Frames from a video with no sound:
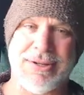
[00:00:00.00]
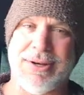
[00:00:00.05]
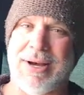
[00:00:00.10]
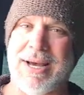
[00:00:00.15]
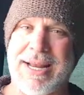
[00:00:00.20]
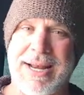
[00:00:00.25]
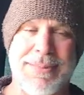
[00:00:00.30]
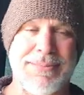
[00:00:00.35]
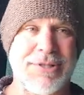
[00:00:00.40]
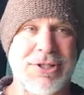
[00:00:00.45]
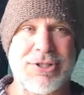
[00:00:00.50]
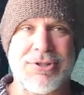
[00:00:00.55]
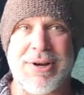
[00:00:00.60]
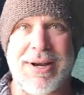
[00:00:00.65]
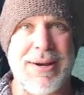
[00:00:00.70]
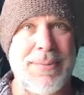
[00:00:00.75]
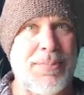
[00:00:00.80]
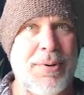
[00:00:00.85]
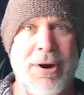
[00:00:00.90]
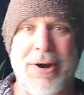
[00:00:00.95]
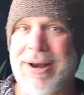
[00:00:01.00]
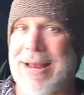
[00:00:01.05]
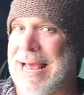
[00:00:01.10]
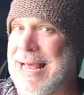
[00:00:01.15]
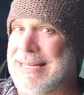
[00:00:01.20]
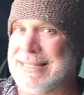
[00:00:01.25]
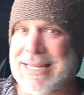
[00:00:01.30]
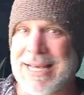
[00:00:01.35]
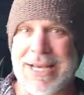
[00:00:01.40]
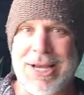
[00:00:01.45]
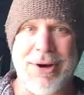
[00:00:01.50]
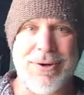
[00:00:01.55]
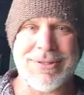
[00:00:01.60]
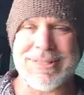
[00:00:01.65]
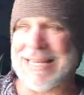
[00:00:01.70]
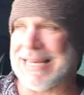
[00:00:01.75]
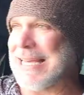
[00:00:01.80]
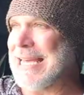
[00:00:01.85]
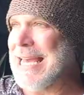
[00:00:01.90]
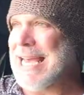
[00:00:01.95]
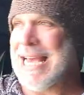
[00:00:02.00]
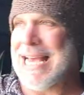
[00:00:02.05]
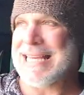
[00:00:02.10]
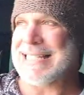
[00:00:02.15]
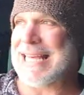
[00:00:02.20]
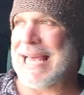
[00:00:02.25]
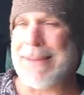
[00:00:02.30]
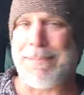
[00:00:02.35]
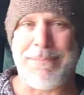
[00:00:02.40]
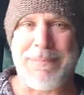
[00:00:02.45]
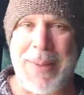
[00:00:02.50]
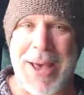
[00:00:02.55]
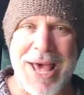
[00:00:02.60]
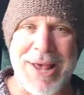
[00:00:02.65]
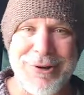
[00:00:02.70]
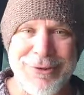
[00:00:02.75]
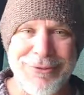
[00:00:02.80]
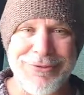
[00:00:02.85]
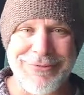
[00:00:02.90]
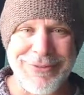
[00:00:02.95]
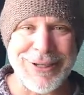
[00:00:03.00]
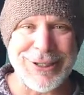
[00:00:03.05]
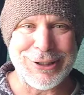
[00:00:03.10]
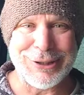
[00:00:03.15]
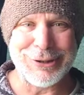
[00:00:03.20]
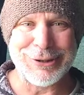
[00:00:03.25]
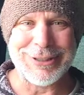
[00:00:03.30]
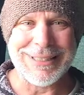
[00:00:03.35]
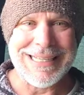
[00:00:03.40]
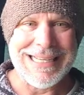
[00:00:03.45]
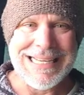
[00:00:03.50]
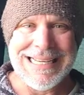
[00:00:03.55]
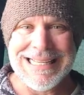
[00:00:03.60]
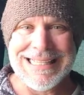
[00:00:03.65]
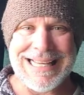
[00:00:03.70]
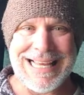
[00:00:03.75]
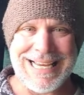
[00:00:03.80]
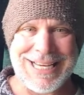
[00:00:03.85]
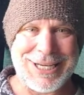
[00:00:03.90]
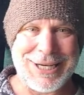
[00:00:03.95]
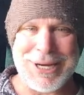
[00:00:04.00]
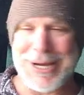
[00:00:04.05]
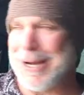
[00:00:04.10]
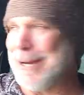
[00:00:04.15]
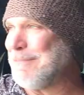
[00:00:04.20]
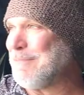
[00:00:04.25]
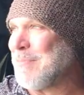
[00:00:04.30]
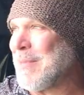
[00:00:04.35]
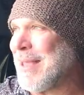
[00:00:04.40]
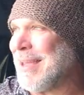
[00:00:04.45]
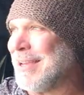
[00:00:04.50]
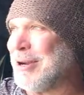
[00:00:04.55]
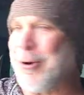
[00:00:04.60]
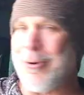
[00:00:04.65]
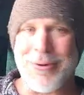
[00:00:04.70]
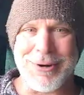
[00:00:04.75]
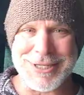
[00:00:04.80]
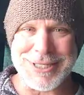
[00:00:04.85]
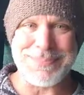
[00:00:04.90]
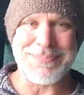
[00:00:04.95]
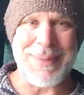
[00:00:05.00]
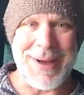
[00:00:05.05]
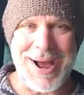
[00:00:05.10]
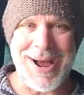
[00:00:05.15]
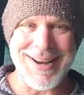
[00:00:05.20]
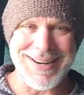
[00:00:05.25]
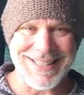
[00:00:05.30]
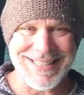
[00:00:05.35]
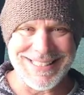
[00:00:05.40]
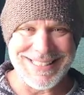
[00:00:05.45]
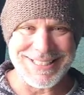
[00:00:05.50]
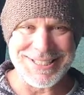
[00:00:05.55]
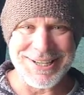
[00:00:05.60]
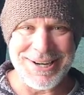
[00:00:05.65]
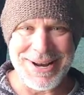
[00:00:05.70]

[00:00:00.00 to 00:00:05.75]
So, and I'm just trying to impart it as I go. It's like battlefield, like, correspondence.